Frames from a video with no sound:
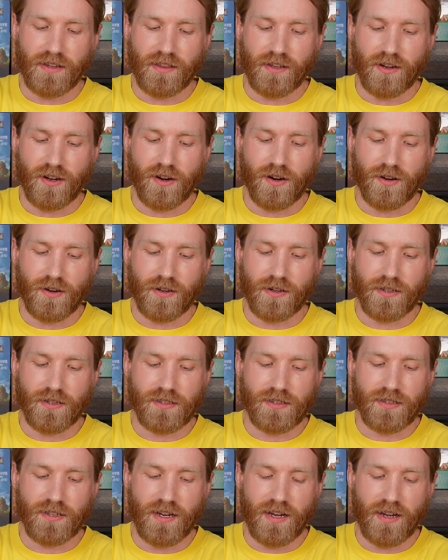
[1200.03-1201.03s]
the
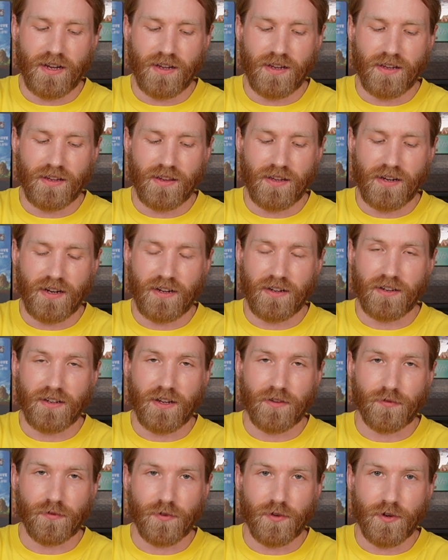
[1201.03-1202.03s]
cards, they got
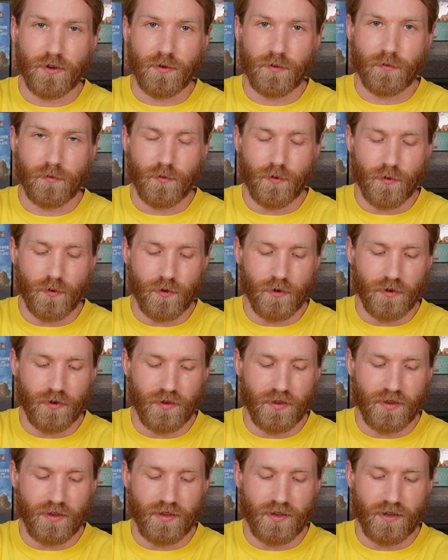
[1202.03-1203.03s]
enough room for
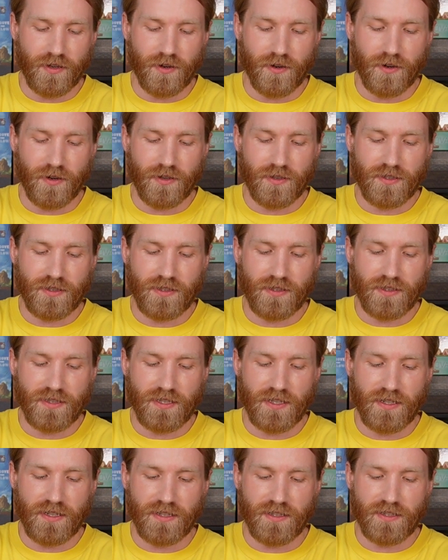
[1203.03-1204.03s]
the cards to
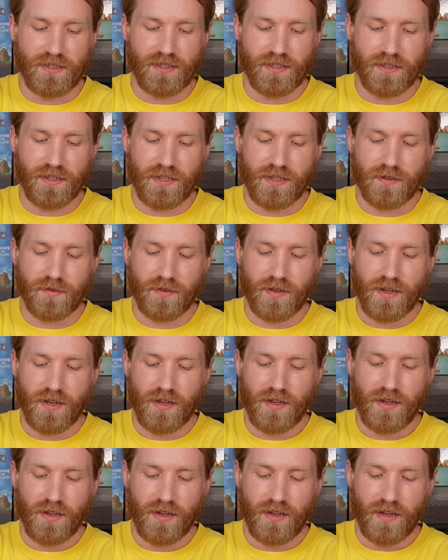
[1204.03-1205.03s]
sit in sleeved.
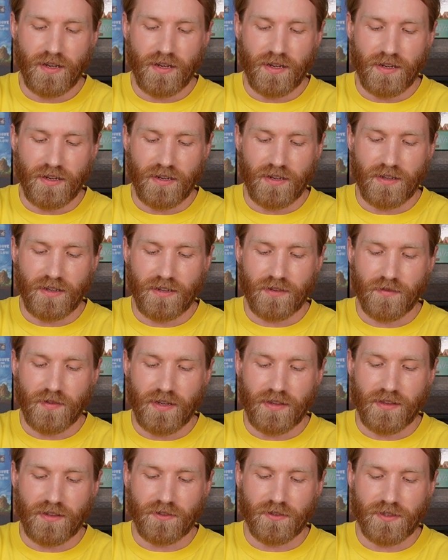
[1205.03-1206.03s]
And then you've
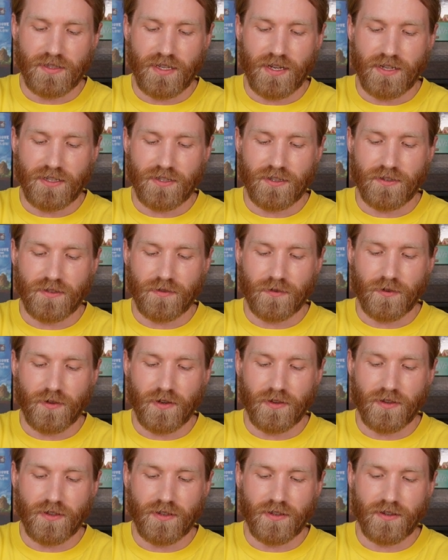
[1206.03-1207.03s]
got the little sections for
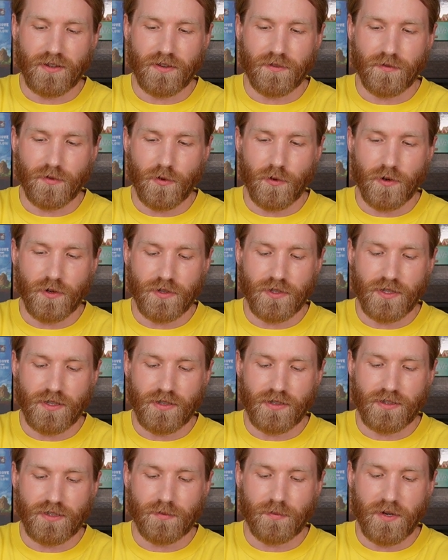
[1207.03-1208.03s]
all the
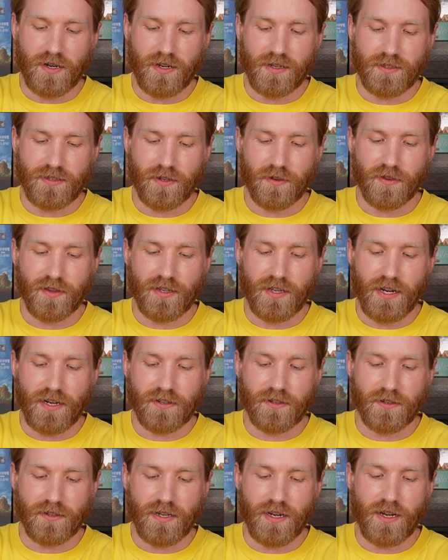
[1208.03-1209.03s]
foraging spots, all the
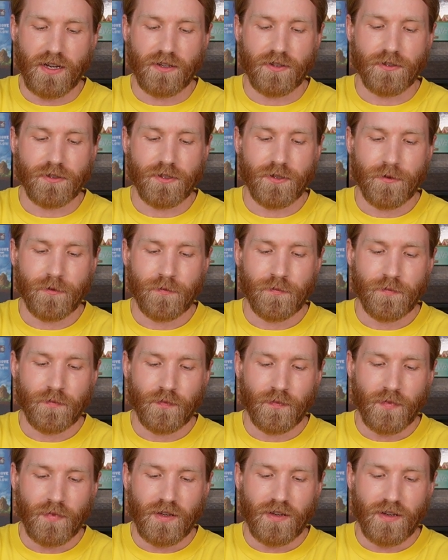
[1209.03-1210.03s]
nectar tiles.
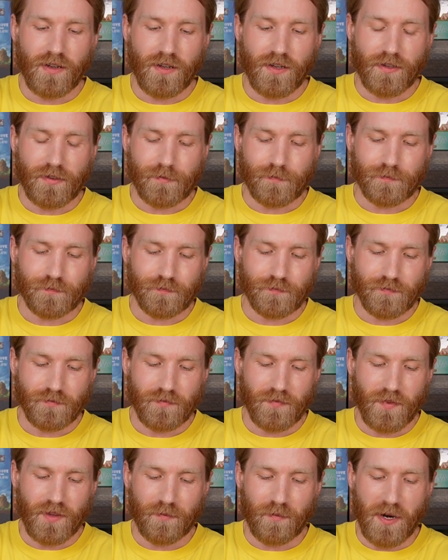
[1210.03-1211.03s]

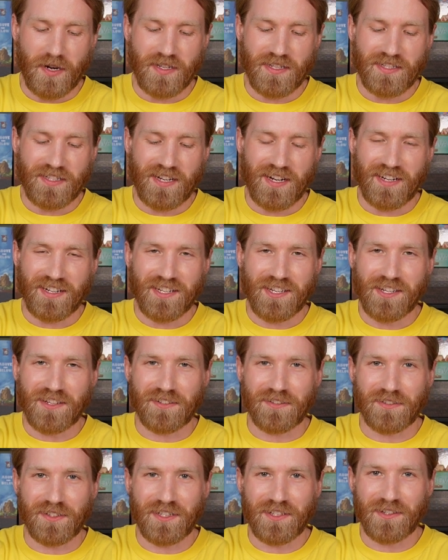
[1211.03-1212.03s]
The money's kind of
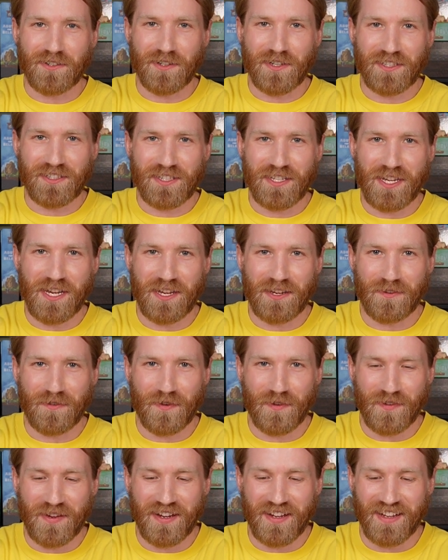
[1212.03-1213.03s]
cute too, because
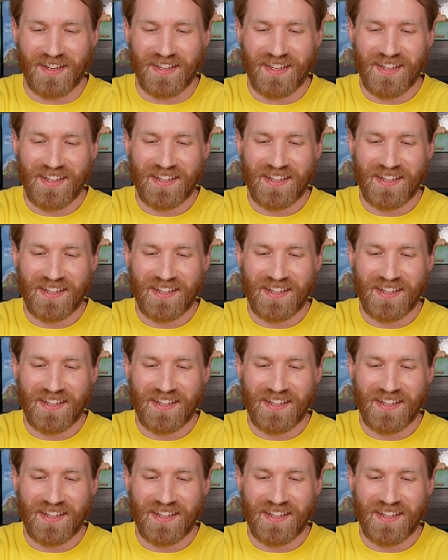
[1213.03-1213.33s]
you've got